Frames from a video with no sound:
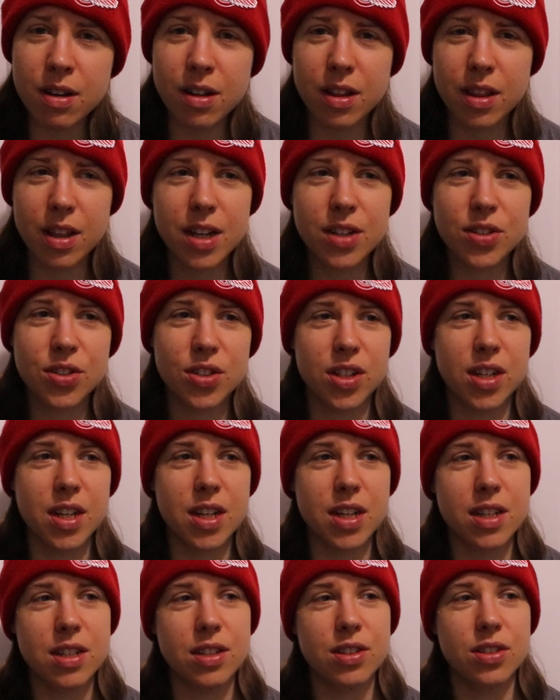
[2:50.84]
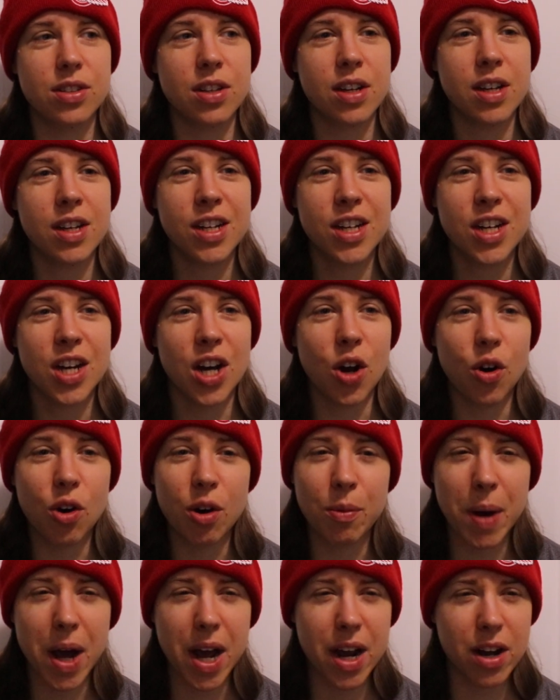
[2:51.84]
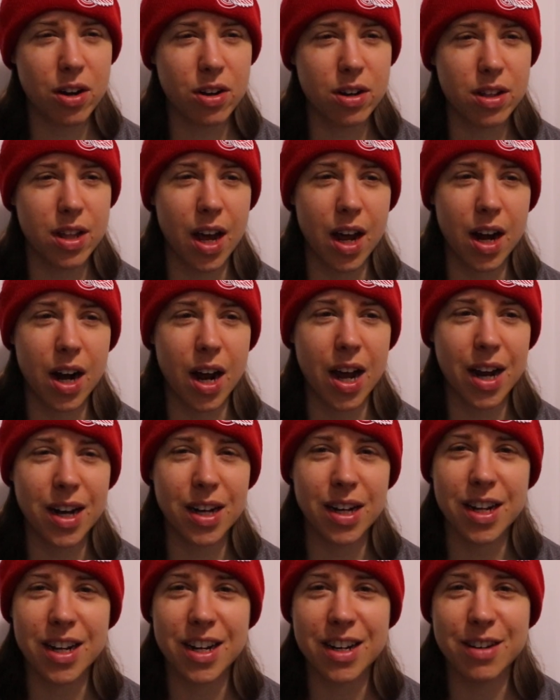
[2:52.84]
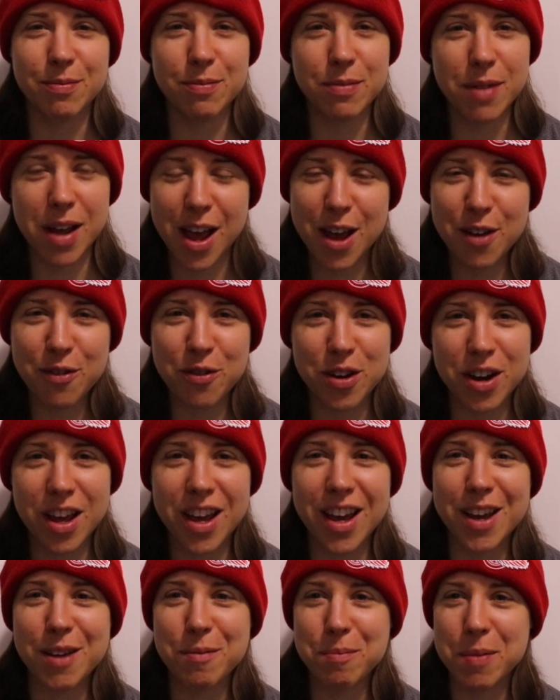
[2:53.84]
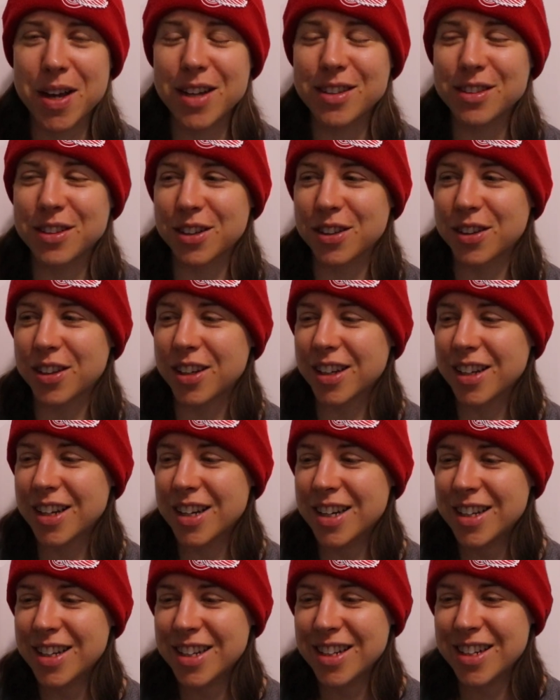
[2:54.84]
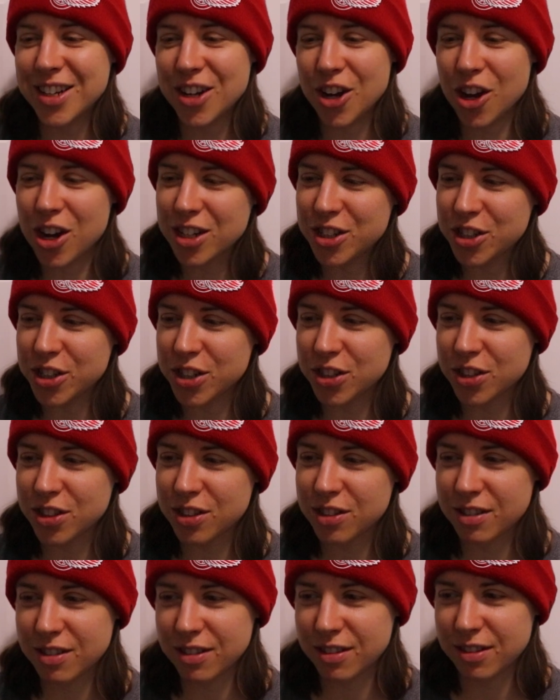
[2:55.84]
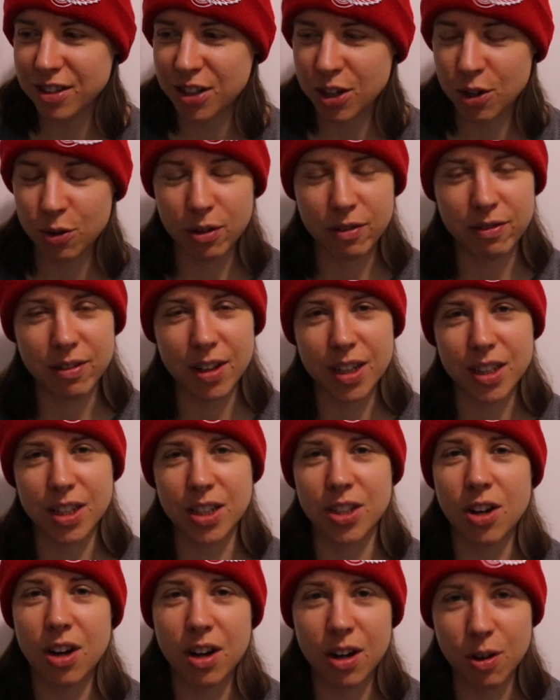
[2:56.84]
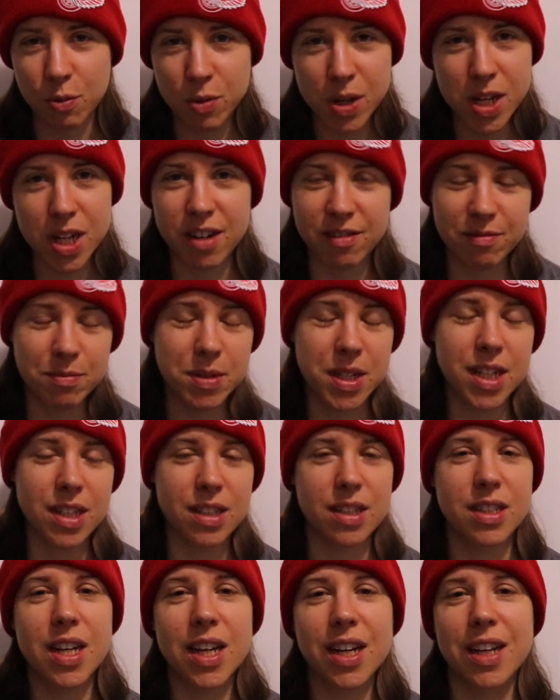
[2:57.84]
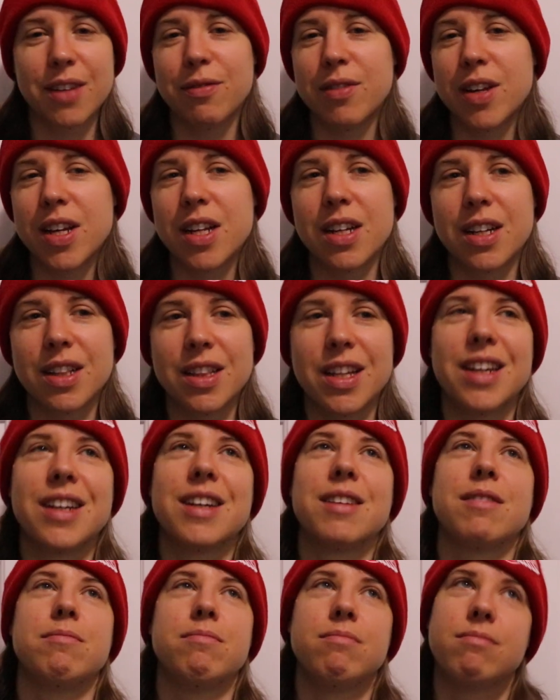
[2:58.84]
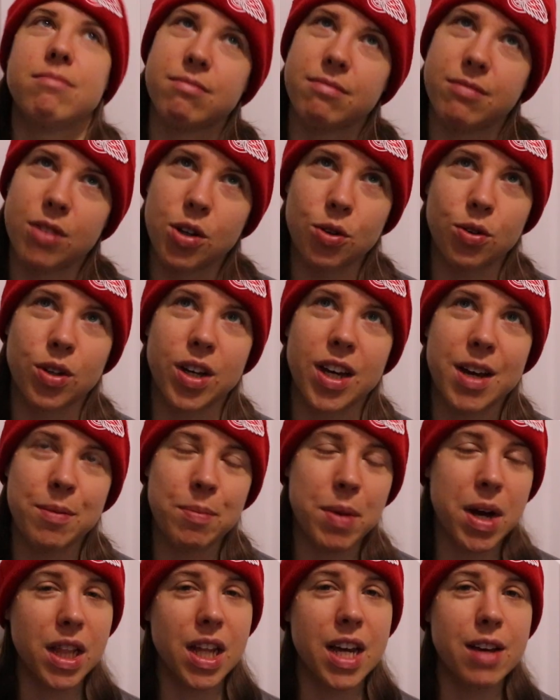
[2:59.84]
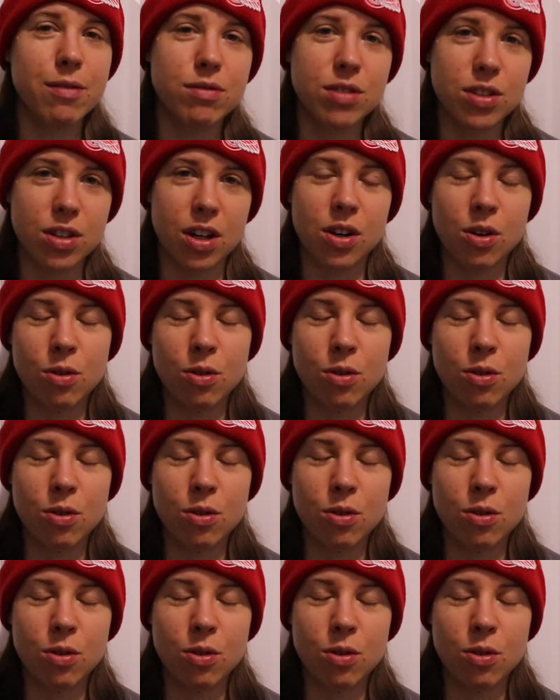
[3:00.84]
this is a reminder that I need every day, basically, not just, reflecting on a week of being sick, feeling like, okay, my life was on